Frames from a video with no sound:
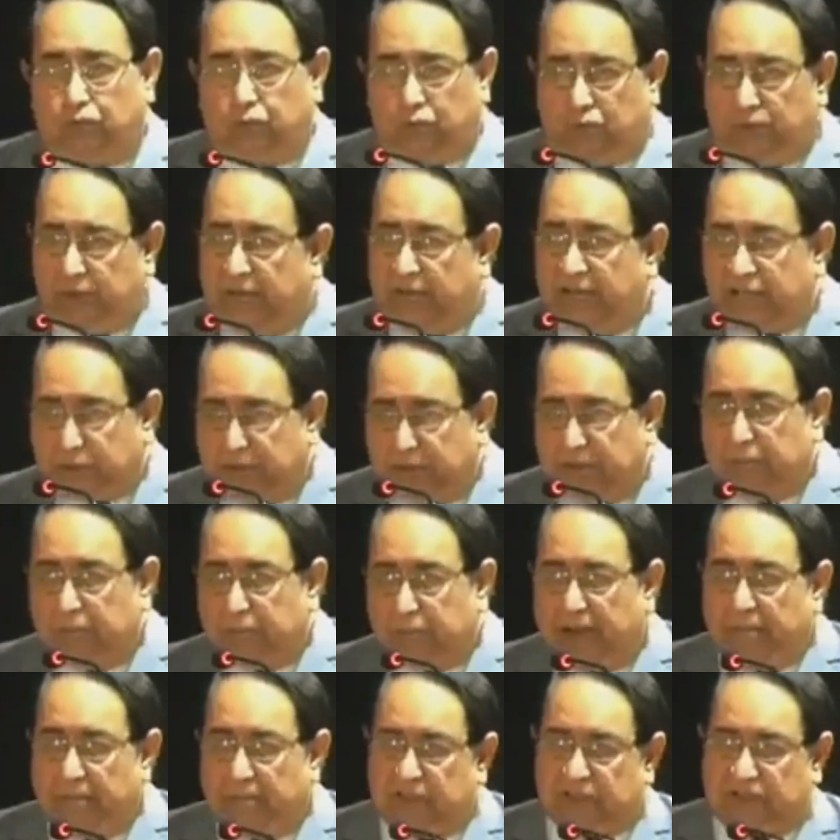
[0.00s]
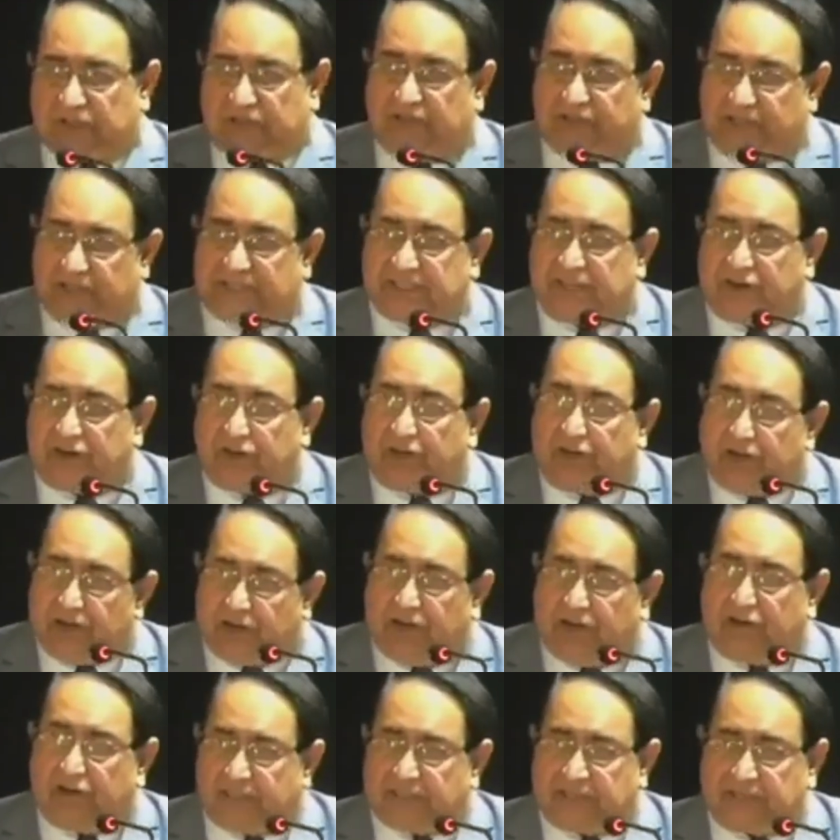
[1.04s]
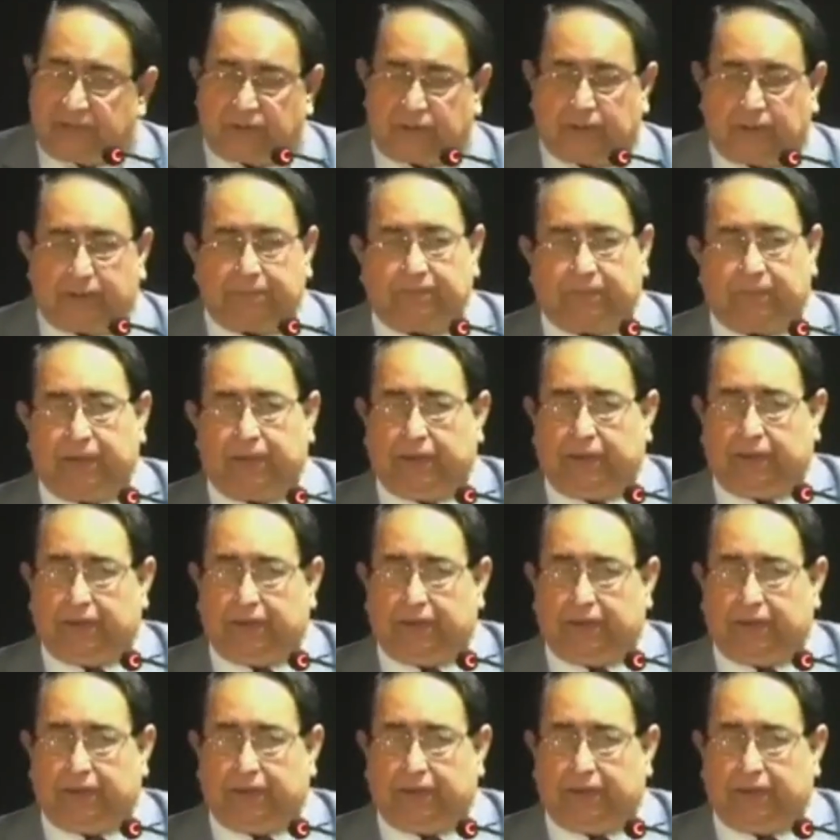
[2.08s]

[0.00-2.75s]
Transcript: who has been Prime Minister recently, till recently.